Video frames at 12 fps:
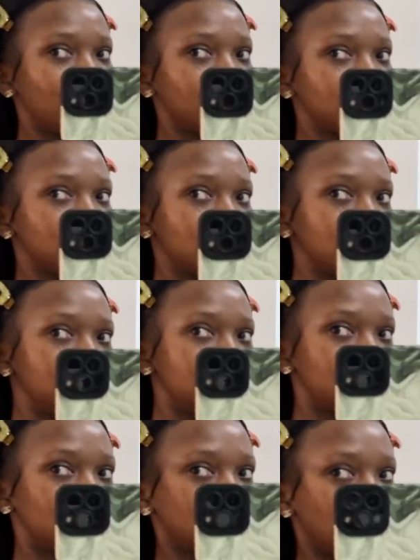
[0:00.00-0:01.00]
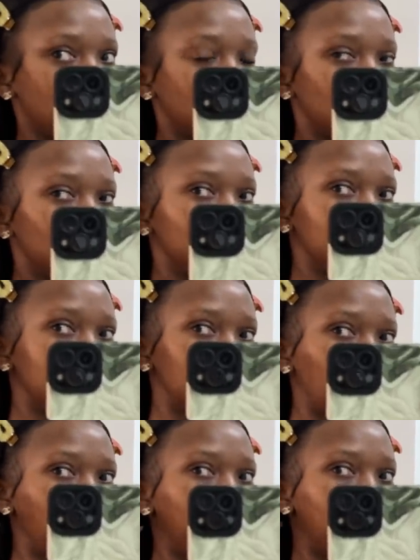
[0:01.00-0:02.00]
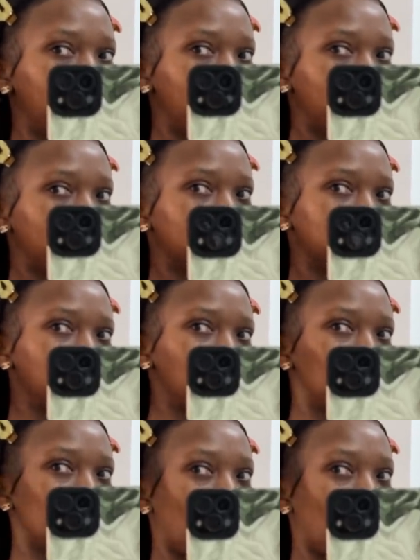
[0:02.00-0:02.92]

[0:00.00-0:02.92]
bought these clips at, I think, Mr. Price.